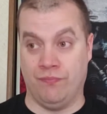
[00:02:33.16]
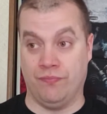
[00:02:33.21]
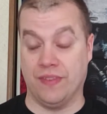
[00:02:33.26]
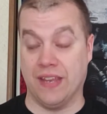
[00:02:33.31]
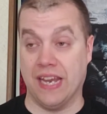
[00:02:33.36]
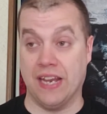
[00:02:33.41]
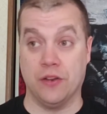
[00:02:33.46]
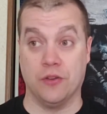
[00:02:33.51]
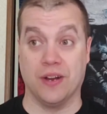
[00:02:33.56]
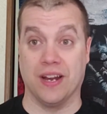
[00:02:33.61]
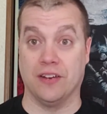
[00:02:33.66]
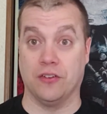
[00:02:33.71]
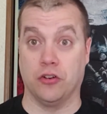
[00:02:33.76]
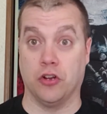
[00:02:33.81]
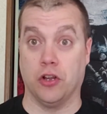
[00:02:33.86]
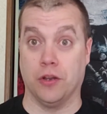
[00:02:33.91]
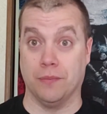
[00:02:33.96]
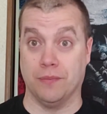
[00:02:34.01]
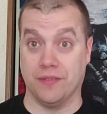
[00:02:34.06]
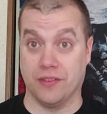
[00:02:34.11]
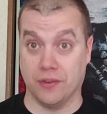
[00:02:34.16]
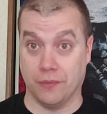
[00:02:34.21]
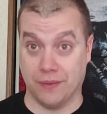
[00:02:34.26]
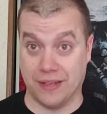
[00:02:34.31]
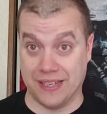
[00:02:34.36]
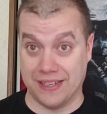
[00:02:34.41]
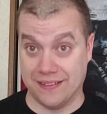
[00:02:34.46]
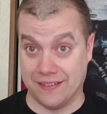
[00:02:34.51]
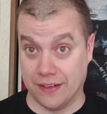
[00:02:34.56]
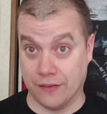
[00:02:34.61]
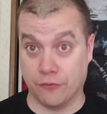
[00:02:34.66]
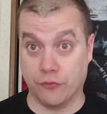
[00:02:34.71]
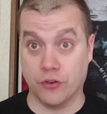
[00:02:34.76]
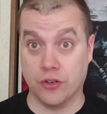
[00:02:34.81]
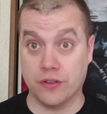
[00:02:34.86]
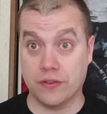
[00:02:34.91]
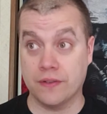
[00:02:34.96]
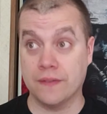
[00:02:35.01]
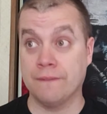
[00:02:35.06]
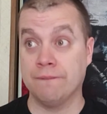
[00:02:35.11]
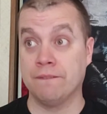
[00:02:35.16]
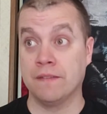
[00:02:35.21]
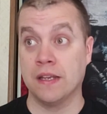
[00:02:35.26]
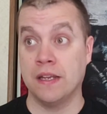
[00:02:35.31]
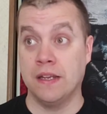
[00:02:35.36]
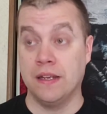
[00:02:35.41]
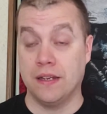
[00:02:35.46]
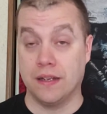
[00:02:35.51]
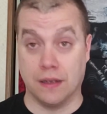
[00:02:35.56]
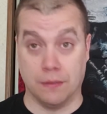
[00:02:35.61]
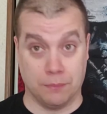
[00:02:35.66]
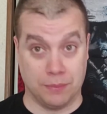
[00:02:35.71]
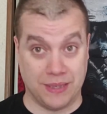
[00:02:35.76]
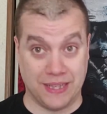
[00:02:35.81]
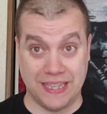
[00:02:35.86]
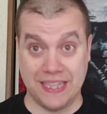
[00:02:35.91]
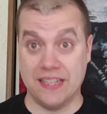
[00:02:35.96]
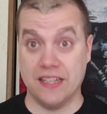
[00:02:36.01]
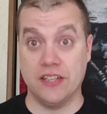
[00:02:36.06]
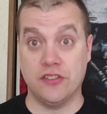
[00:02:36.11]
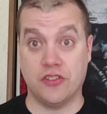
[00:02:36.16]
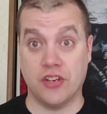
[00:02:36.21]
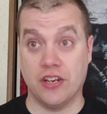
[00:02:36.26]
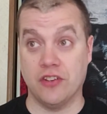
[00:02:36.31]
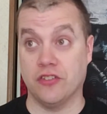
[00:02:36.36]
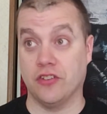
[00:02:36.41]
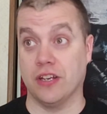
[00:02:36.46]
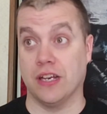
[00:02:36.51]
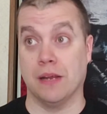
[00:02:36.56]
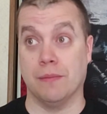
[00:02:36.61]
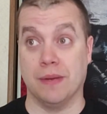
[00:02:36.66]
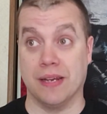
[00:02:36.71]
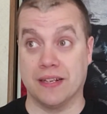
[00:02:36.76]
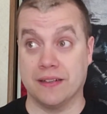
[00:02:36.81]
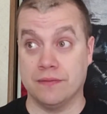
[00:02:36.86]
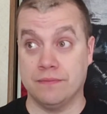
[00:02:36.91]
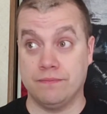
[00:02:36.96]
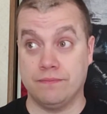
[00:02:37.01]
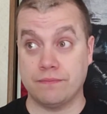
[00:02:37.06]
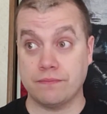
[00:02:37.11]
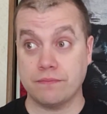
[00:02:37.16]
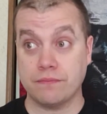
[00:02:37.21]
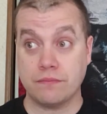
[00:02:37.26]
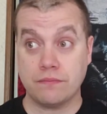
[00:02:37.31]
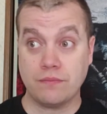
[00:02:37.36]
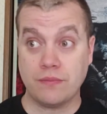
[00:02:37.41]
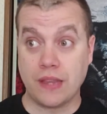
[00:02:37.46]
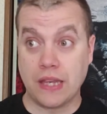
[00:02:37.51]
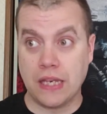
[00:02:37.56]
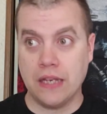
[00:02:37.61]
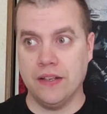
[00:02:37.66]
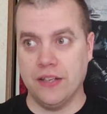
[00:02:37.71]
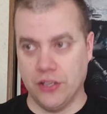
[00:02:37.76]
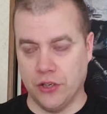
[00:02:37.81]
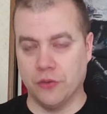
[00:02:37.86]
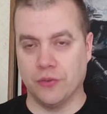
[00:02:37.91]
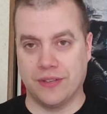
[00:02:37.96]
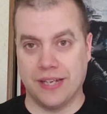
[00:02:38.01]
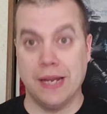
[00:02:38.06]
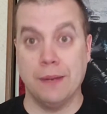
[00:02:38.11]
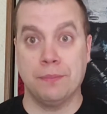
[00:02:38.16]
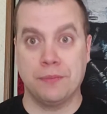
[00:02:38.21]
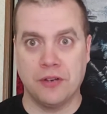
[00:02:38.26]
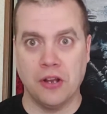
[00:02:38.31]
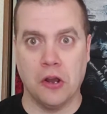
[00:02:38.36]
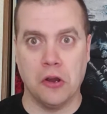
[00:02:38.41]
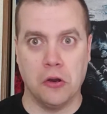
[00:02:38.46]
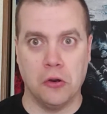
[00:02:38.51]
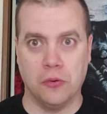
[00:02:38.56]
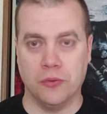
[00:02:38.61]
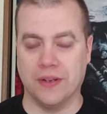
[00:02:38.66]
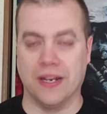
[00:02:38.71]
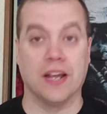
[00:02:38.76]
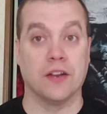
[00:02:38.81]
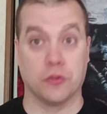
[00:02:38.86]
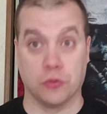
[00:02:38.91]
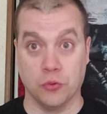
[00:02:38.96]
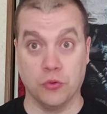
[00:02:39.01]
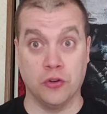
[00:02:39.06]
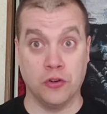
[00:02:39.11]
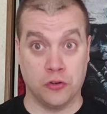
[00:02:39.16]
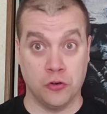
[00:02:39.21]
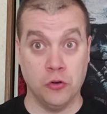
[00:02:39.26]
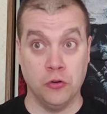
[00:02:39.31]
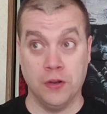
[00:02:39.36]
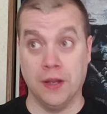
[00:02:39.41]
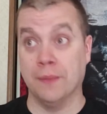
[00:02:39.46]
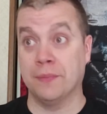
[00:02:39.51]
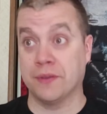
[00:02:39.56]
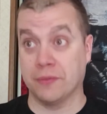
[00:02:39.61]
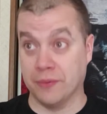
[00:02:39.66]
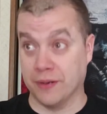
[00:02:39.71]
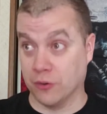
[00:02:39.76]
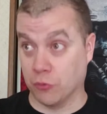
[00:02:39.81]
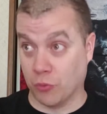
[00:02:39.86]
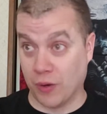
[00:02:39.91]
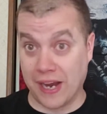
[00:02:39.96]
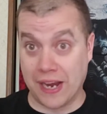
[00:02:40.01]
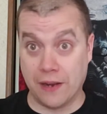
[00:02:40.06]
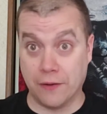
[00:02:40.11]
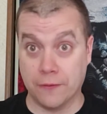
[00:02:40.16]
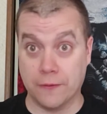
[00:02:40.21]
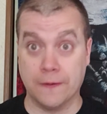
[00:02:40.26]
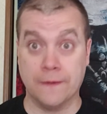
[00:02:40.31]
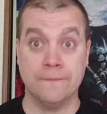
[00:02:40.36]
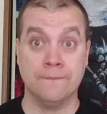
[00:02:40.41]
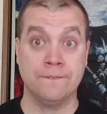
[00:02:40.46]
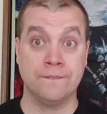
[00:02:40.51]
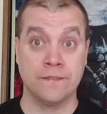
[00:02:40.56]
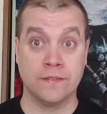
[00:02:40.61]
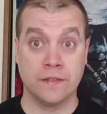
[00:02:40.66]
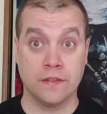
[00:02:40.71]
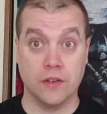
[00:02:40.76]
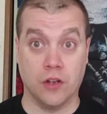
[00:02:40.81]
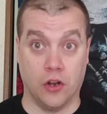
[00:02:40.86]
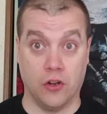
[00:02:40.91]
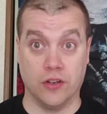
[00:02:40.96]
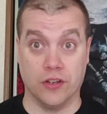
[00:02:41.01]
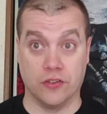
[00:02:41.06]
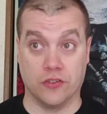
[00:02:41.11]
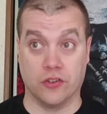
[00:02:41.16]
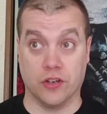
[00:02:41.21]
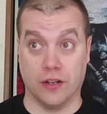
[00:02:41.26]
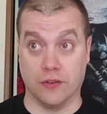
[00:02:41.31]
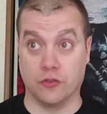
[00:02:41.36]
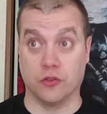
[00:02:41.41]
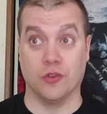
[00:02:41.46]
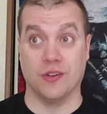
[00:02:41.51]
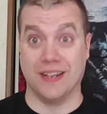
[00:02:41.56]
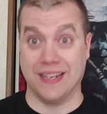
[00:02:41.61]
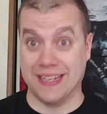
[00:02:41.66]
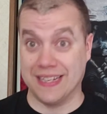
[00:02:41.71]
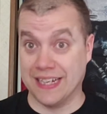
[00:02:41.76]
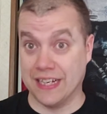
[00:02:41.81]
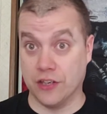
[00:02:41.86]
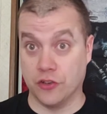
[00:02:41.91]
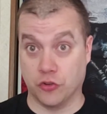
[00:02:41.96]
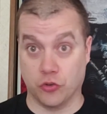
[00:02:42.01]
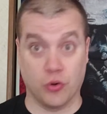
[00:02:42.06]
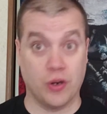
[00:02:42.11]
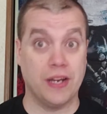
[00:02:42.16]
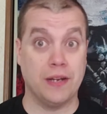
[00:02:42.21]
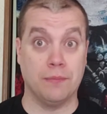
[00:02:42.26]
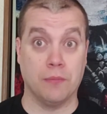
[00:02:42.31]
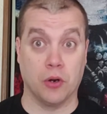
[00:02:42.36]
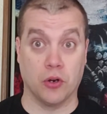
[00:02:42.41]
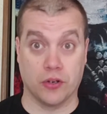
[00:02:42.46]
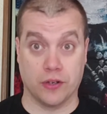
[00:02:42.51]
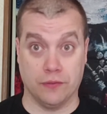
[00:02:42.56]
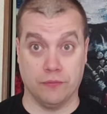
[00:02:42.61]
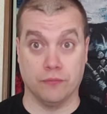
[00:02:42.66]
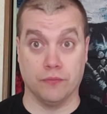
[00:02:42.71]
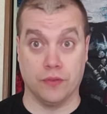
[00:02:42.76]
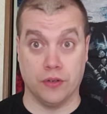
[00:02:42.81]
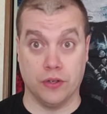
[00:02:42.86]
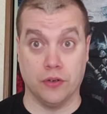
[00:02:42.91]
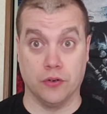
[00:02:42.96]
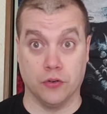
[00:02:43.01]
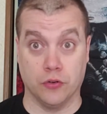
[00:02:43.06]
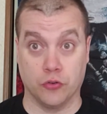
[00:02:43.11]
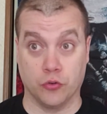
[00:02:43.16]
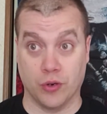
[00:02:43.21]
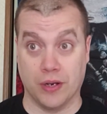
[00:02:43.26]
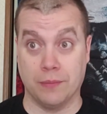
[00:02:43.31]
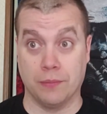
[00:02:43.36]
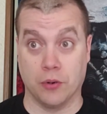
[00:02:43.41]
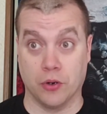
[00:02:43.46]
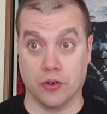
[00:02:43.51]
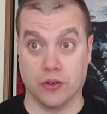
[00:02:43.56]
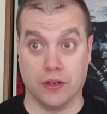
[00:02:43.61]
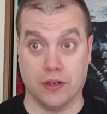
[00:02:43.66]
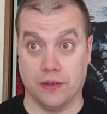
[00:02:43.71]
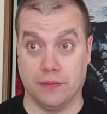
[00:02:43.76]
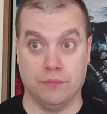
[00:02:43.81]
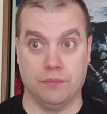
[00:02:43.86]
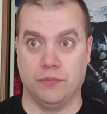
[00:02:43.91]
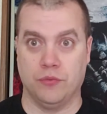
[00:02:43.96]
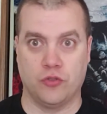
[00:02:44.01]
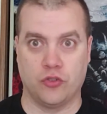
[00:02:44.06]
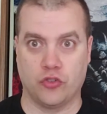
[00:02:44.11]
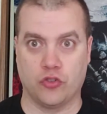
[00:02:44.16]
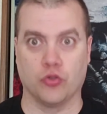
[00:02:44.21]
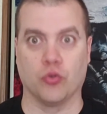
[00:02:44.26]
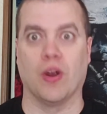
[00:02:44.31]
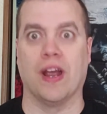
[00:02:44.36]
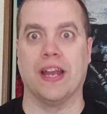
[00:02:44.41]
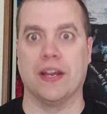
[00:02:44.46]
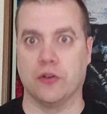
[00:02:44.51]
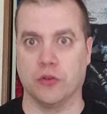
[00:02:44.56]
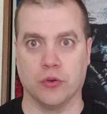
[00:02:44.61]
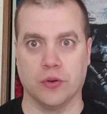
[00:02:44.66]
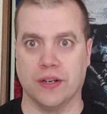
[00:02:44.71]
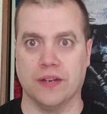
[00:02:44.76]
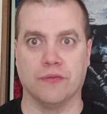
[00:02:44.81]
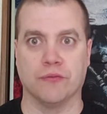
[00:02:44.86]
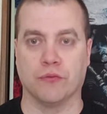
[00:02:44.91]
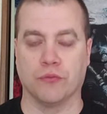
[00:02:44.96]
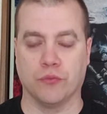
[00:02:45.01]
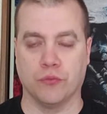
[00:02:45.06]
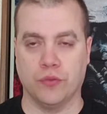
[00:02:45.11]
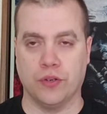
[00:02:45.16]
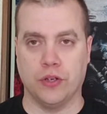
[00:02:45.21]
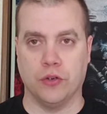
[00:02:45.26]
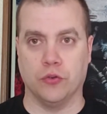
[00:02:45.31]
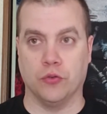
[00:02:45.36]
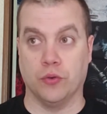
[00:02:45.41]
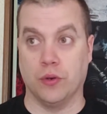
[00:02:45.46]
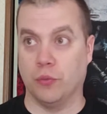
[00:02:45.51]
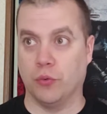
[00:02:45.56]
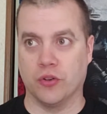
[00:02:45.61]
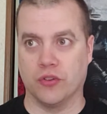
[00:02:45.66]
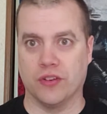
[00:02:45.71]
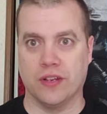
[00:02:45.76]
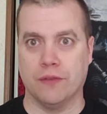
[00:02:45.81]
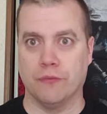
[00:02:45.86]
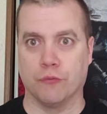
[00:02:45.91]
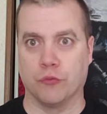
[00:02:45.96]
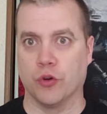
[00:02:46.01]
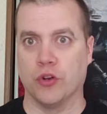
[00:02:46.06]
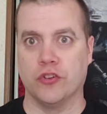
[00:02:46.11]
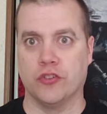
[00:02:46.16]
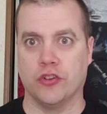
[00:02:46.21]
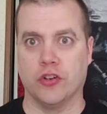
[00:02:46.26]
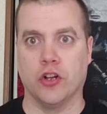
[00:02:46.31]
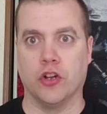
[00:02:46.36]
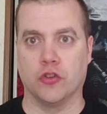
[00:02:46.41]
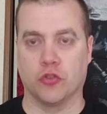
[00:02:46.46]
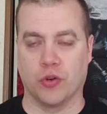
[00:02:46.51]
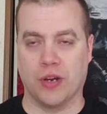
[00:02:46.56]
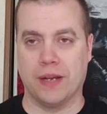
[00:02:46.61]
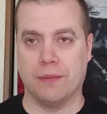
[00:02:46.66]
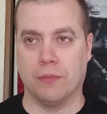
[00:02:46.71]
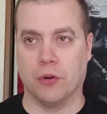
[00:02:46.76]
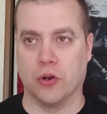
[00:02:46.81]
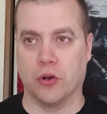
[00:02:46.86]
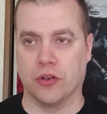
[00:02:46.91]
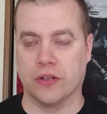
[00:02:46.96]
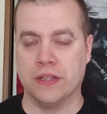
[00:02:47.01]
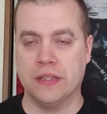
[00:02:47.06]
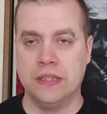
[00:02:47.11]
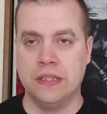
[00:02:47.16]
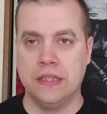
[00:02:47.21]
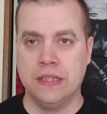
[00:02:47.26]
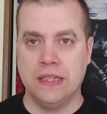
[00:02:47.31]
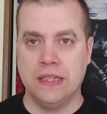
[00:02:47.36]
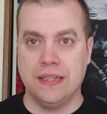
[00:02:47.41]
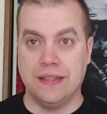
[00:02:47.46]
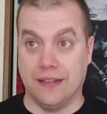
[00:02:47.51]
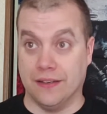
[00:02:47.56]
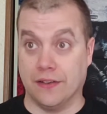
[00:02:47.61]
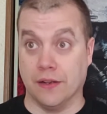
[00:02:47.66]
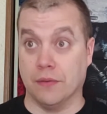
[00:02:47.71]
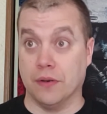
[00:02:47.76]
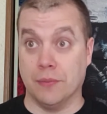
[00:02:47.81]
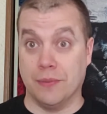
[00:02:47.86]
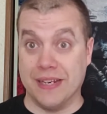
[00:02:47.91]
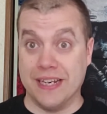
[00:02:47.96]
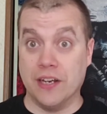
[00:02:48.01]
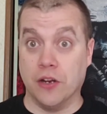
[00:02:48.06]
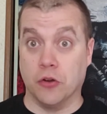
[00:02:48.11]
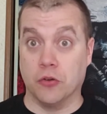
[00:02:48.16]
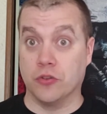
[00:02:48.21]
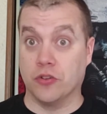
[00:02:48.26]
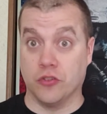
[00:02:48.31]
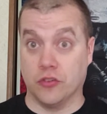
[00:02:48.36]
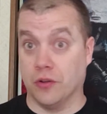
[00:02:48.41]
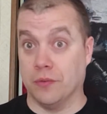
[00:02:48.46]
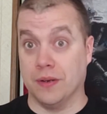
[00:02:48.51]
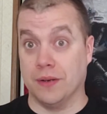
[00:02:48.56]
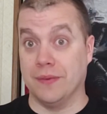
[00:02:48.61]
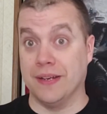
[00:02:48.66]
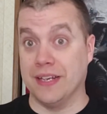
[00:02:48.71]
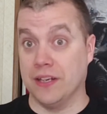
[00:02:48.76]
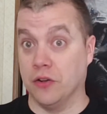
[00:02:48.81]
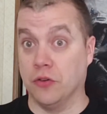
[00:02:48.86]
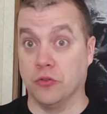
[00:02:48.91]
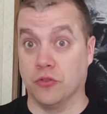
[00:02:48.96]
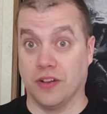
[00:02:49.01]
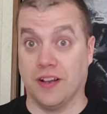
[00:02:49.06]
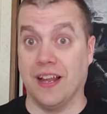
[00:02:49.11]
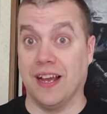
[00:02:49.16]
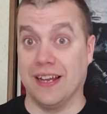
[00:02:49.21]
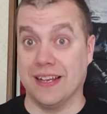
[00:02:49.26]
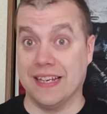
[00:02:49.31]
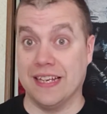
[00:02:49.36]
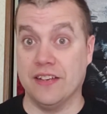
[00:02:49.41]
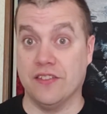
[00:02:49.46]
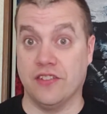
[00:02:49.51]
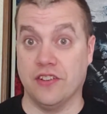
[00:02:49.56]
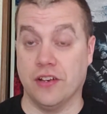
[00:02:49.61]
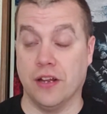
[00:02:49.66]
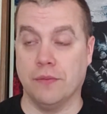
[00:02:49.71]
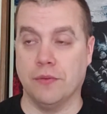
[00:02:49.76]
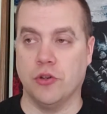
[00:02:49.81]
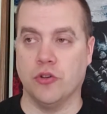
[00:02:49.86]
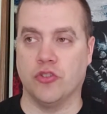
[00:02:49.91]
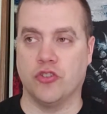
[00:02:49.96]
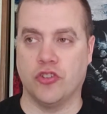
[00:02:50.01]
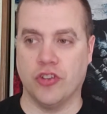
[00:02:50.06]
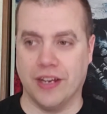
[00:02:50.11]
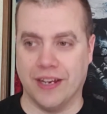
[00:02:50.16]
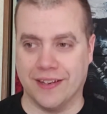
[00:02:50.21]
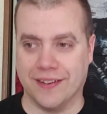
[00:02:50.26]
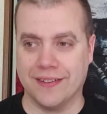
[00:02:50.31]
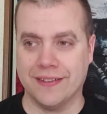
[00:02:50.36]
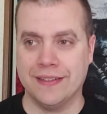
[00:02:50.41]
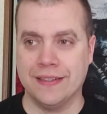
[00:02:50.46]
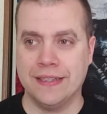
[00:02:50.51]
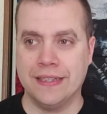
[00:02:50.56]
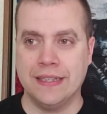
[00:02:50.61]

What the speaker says: they either had to call them something different, completely change the gimmick, you know, tiptoe, not through the tulips, but around all this stuff so they didn't get a trademark and, you know, trademark a strike or, in, you know, it wasn't infringing on a trademark that WWE owned because WWE owns a lot of the ECW shit.